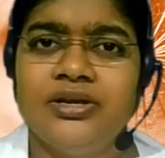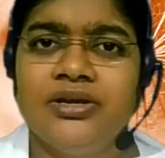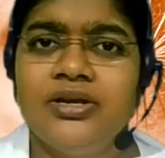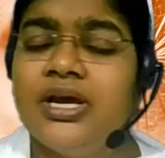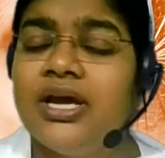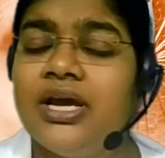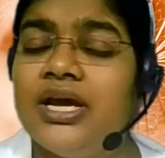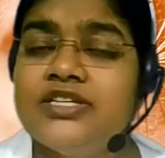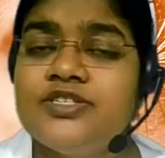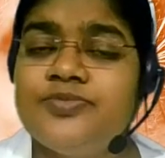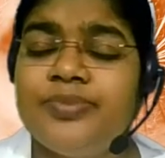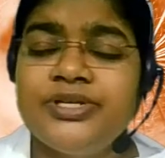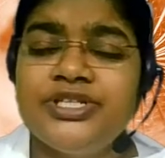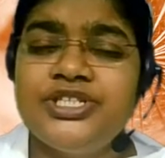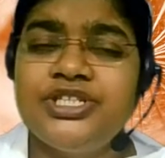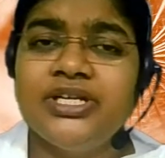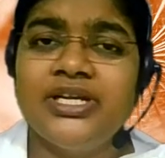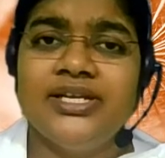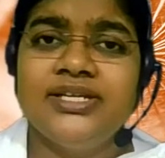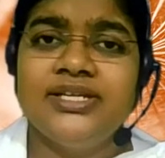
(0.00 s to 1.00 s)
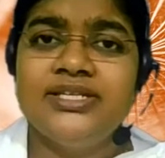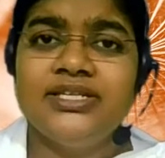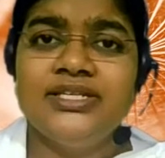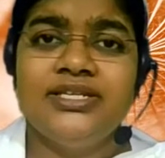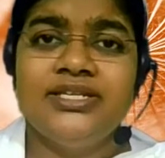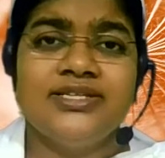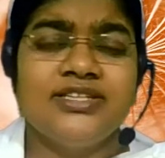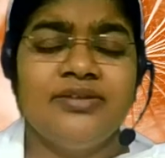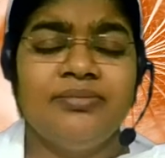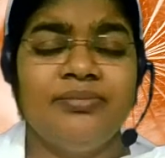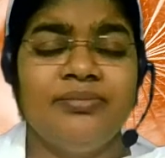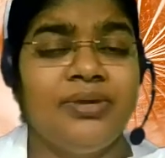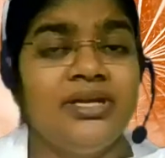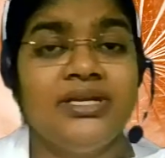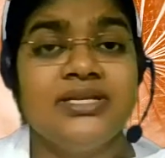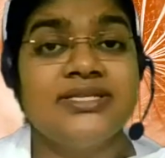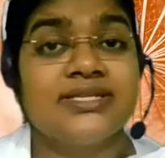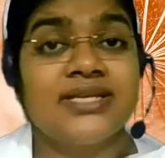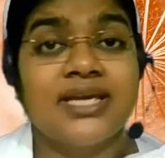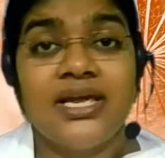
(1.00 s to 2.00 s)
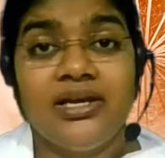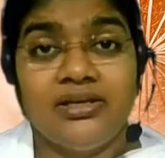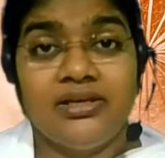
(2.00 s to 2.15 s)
Speciality doesn't mean skill.